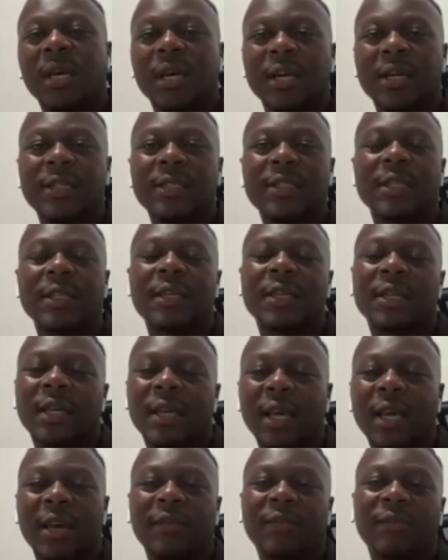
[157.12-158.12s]
It certainly
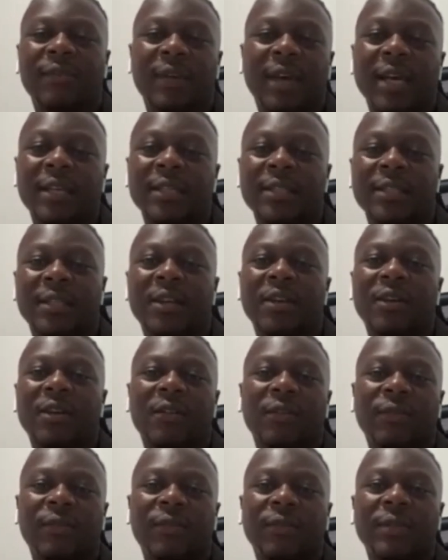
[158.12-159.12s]
has a lot
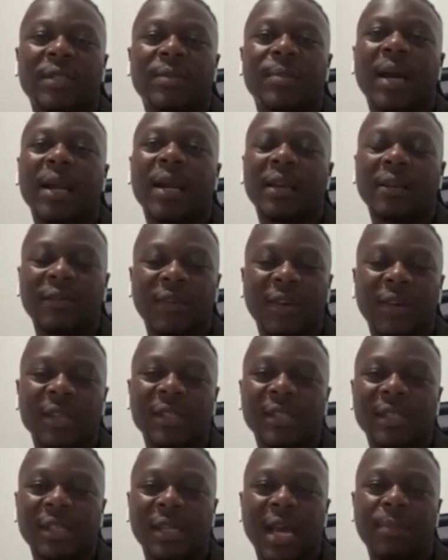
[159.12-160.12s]
of smiley
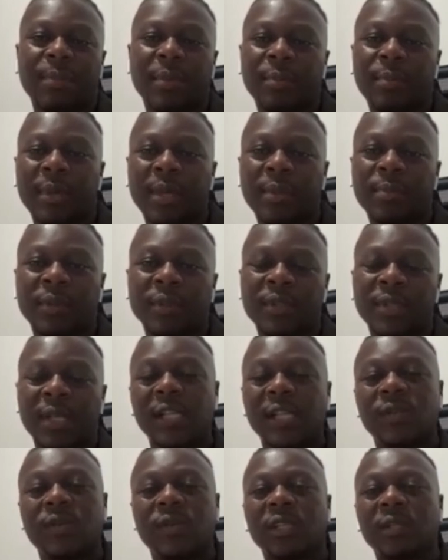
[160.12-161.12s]
faces and happy people. So
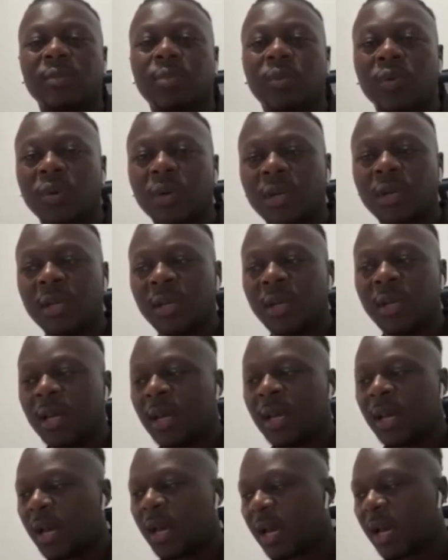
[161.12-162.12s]
that's where I was born.
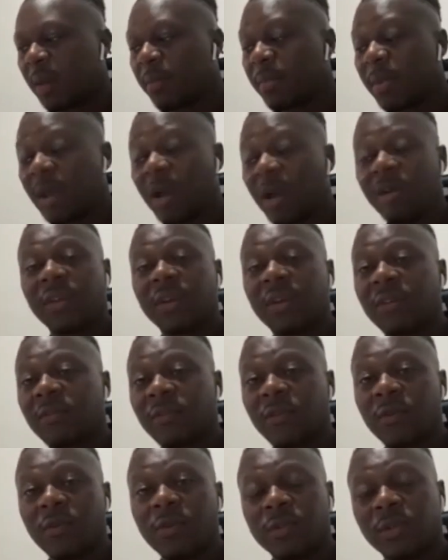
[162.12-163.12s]
I'm now
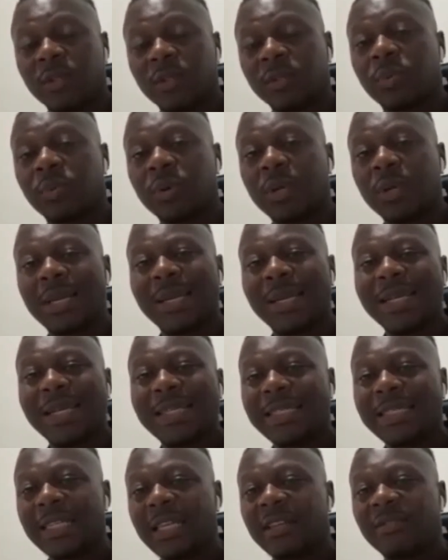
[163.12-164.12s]
34, so I was born in
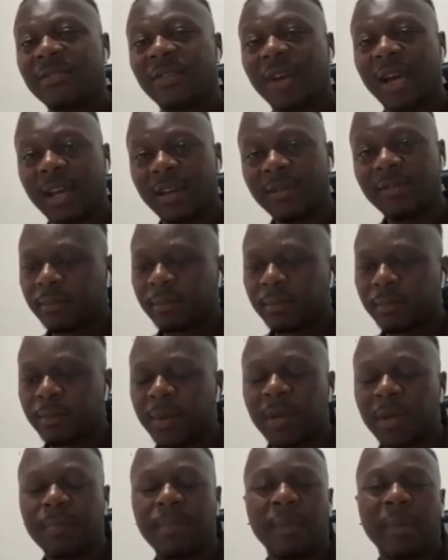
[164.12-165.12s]
1985. A
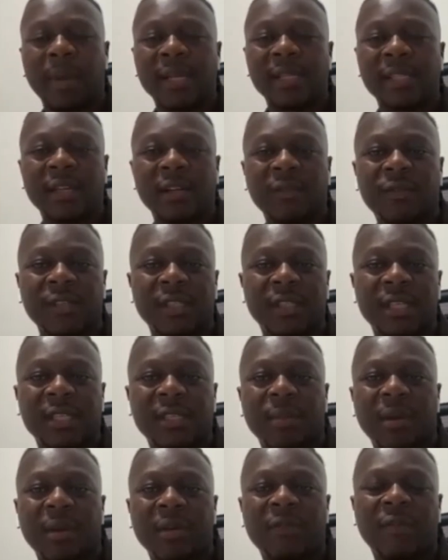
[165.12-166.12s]
bit about myself is
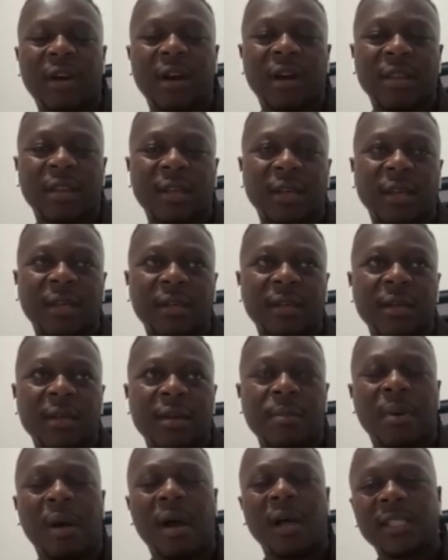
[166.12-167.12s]
my father
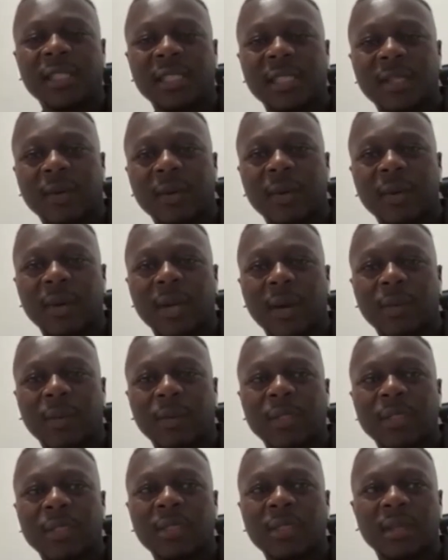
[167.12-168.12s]
passed away when I
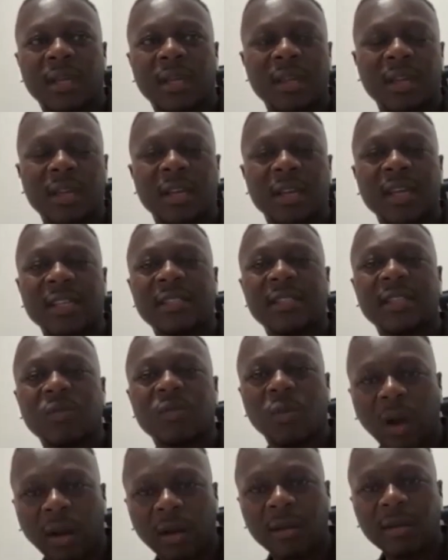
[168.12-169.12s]
was, I think, less than
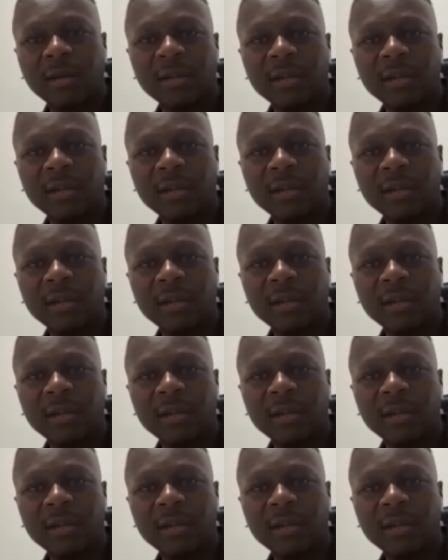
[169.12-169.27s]
1.